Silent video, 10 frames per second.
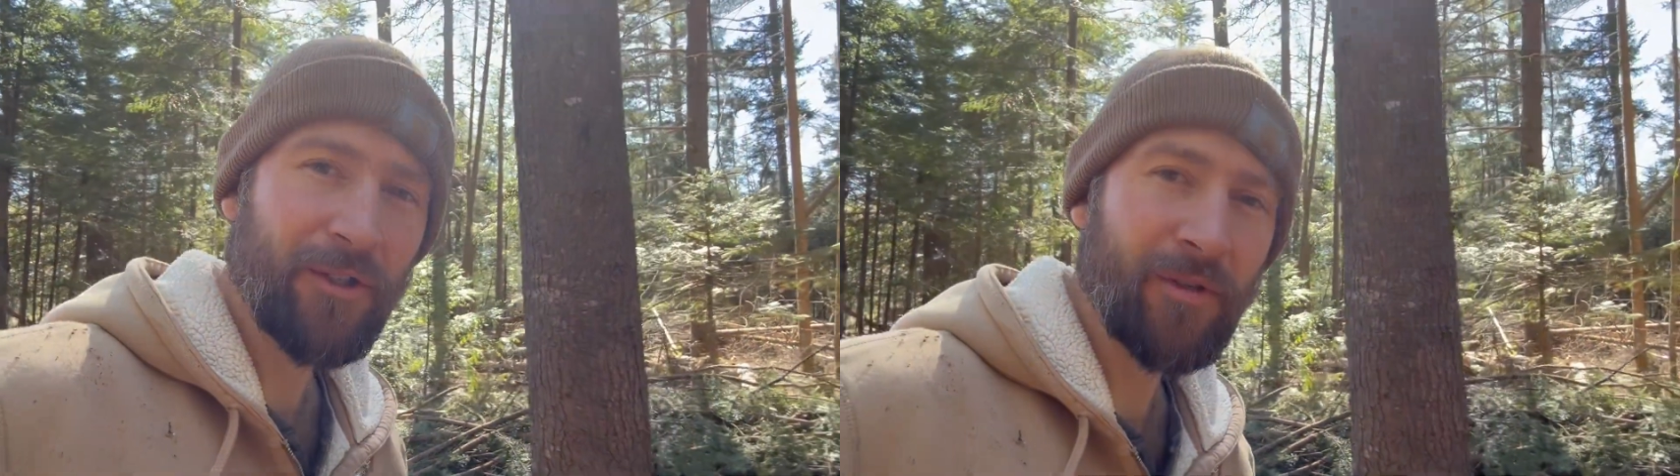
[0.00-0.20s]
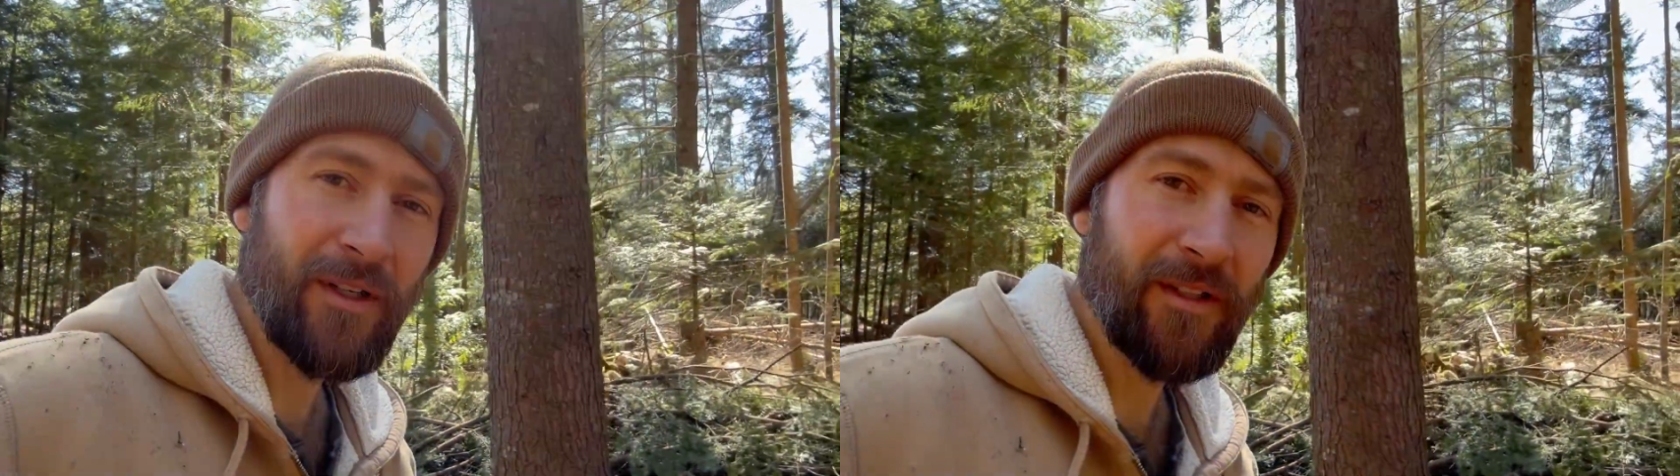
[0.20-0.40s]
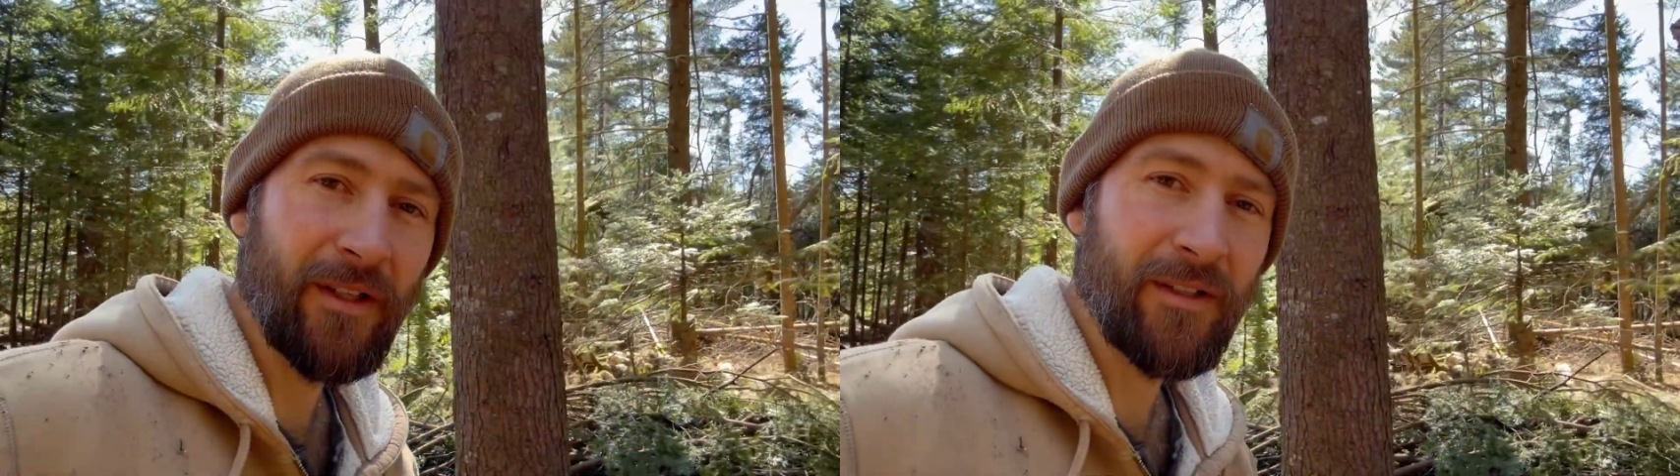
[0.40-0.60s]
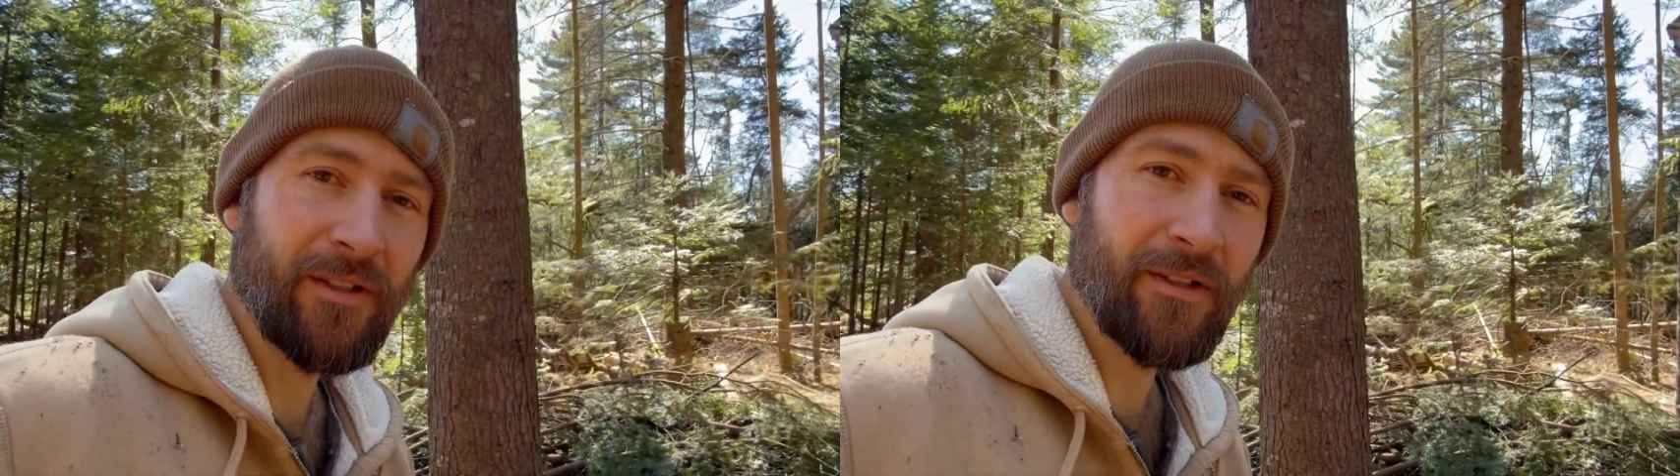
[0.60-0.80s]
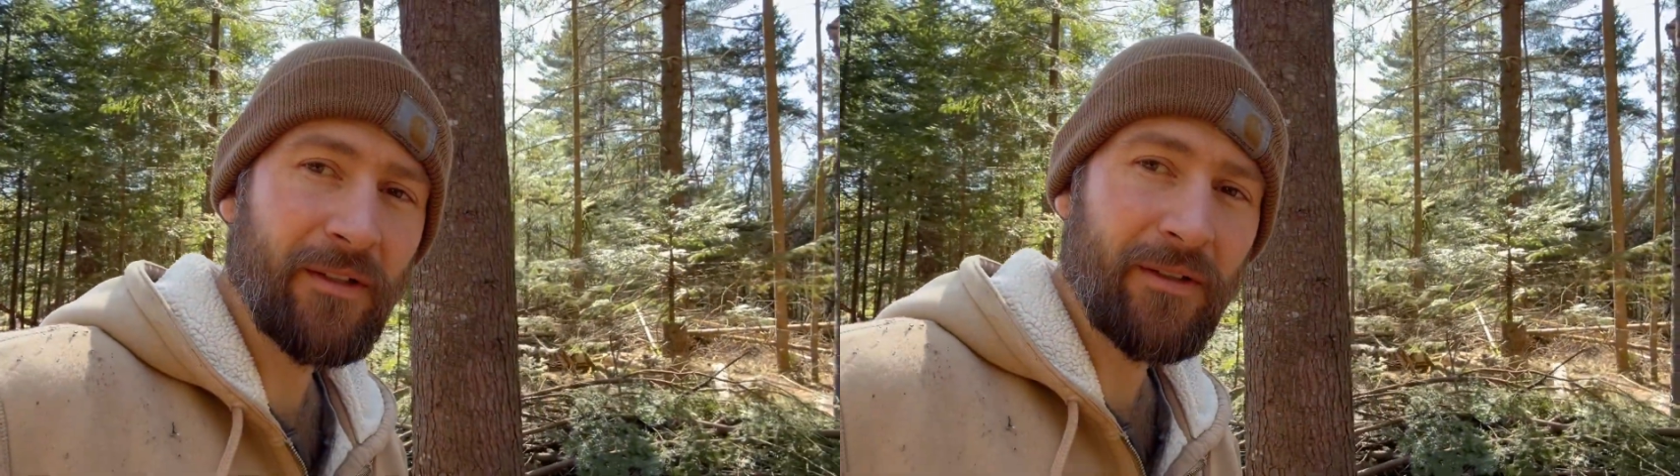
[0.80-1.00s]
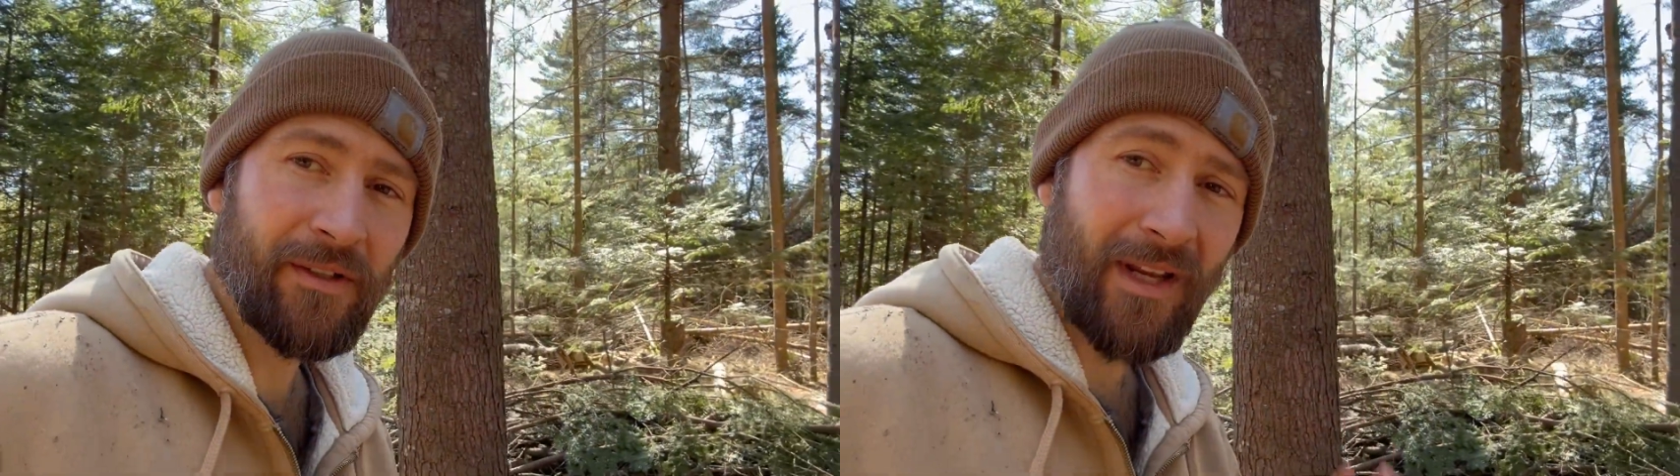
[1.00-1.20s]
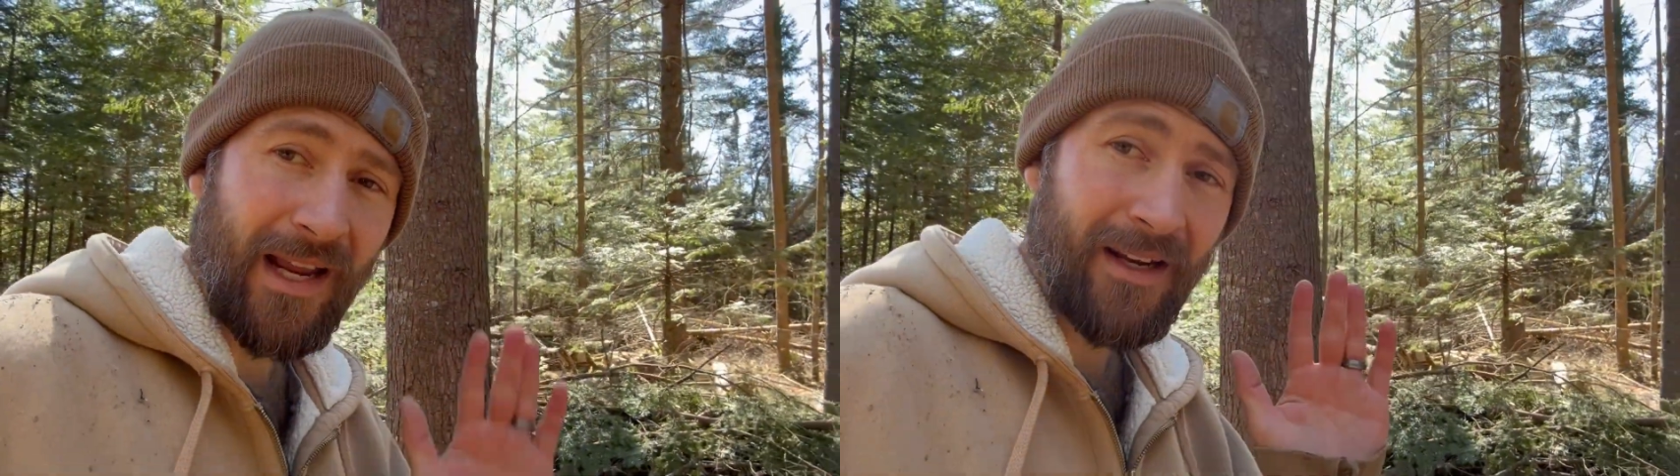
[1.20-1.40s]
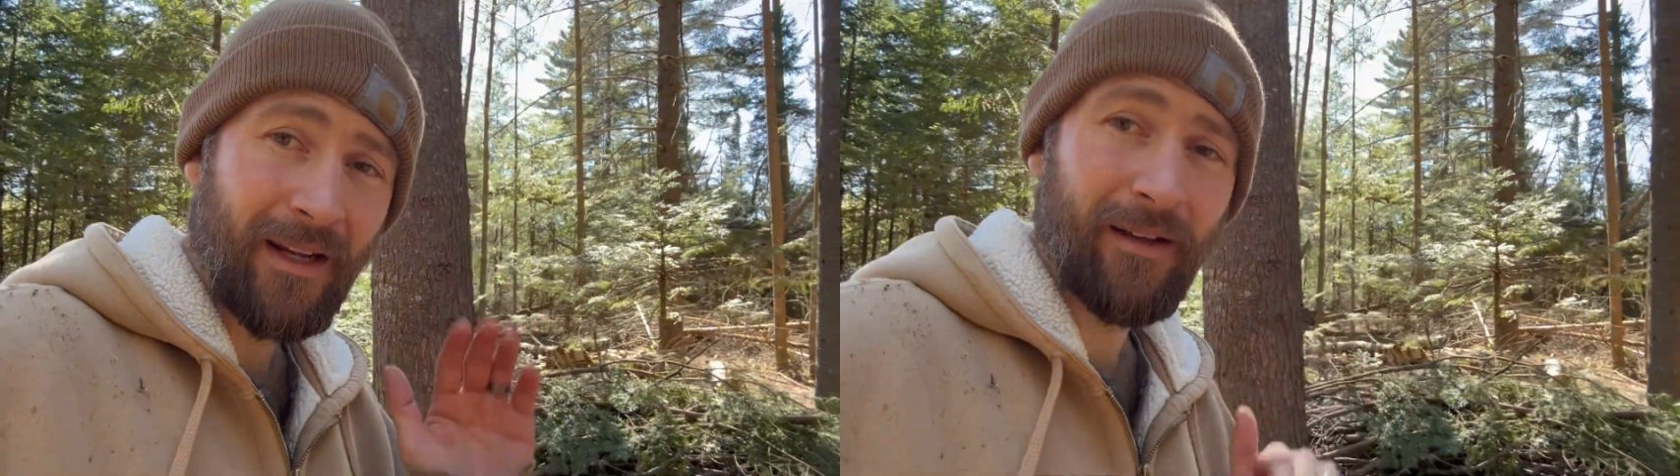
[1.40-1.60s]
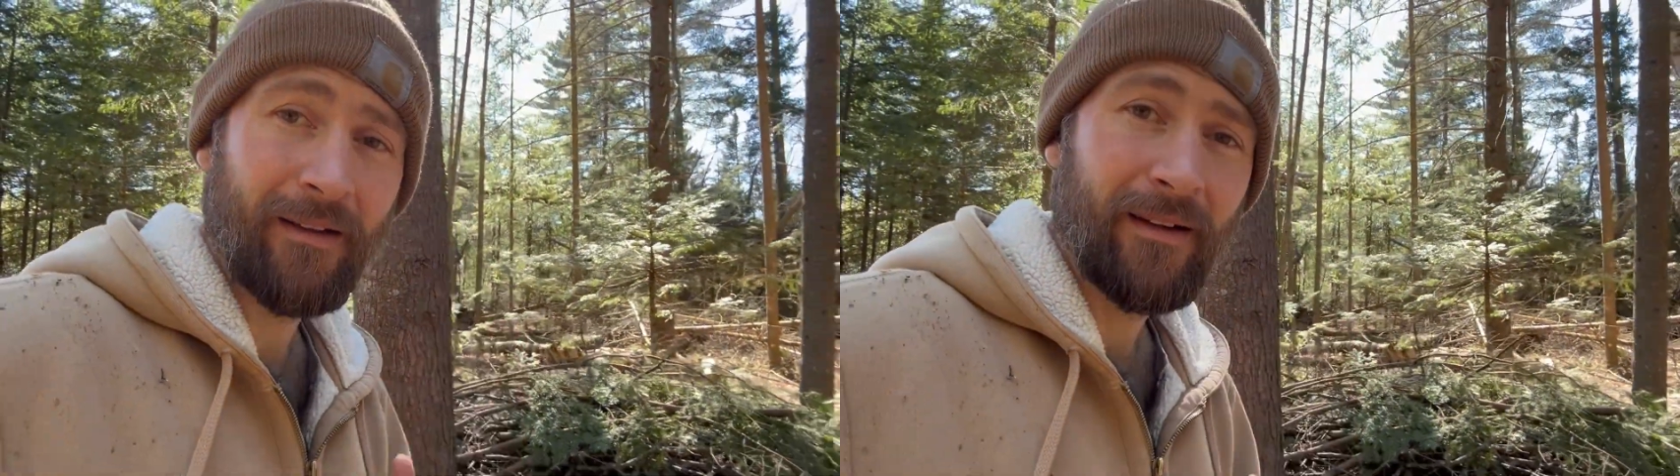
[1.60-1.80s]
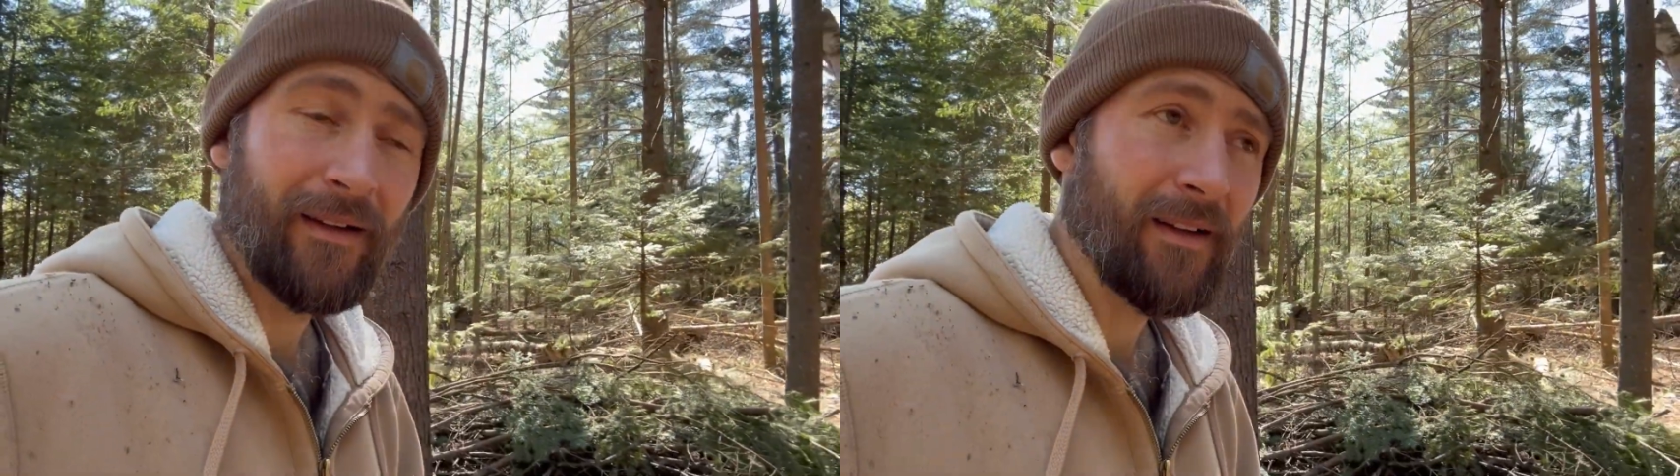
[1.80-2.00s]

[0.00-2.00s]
trees that's still standing